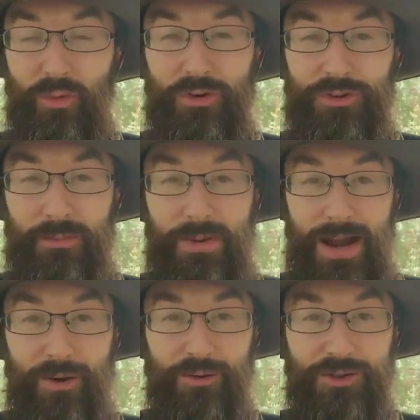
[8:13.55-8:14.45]
was
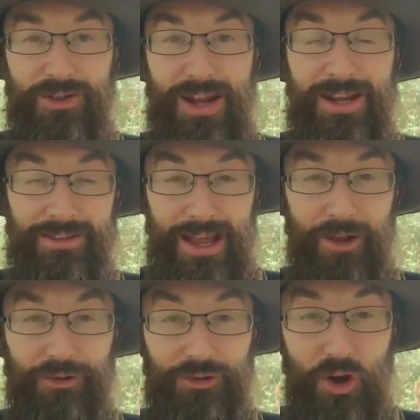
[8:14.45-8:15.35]
about
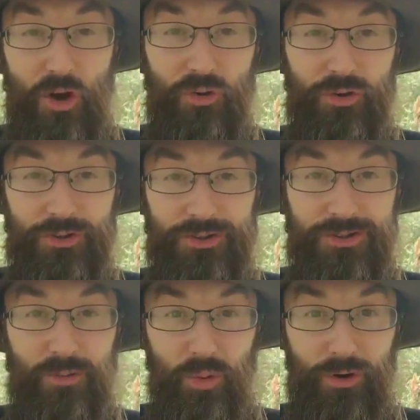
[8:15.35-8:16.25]

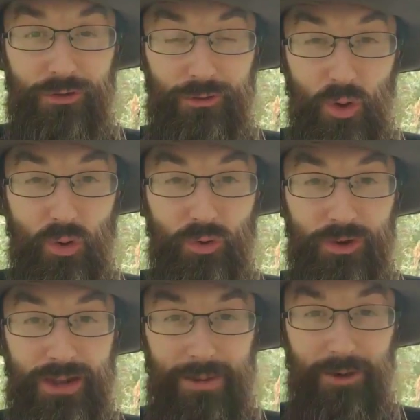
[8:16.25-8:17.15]
$8,000 worth of gold
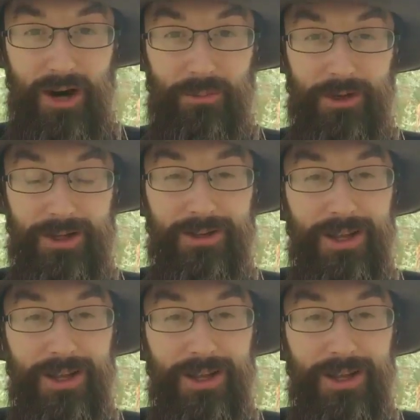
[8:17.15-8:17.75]
on that property.